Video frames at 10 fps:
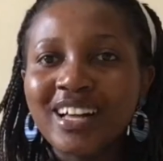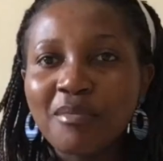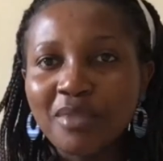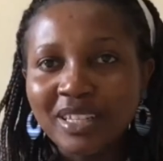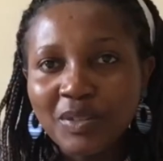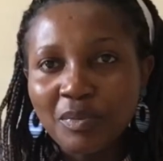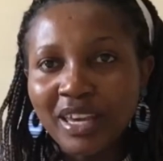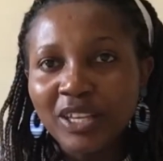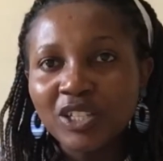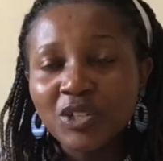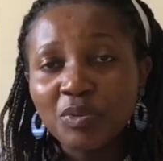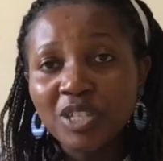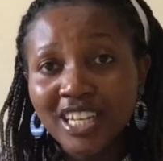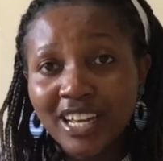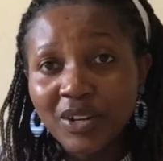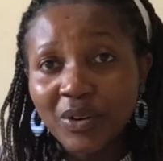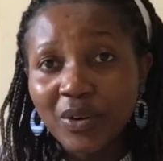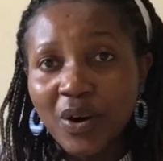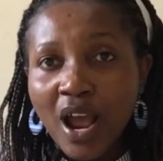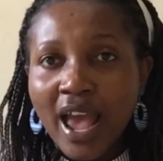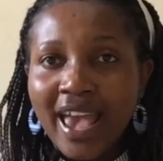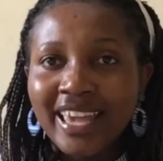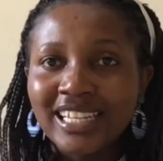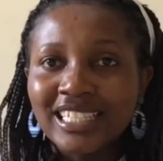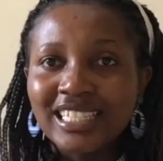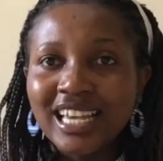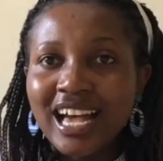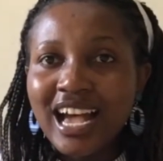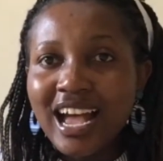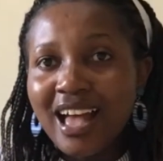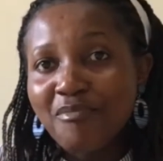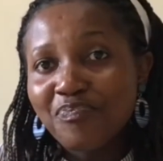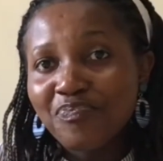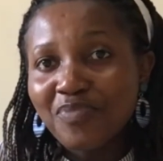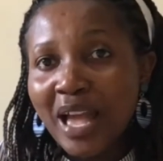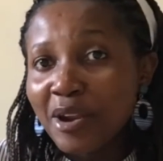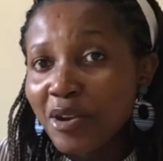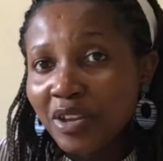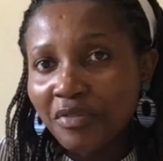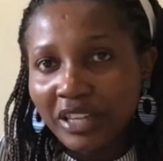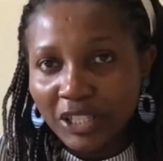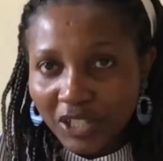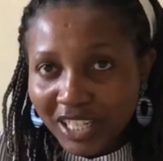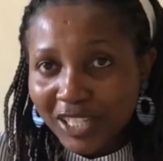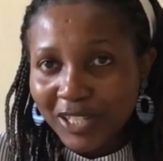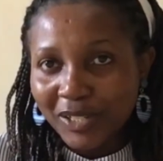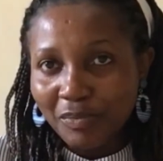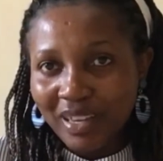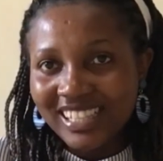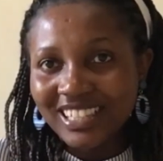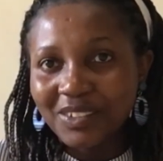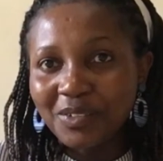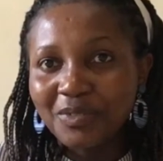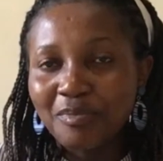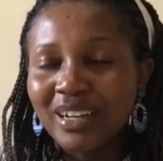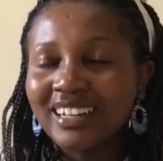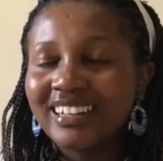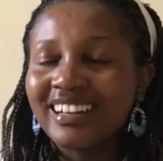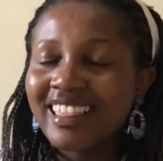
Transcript: back to my YouTube channel, and I don't know if I should introduce myself, but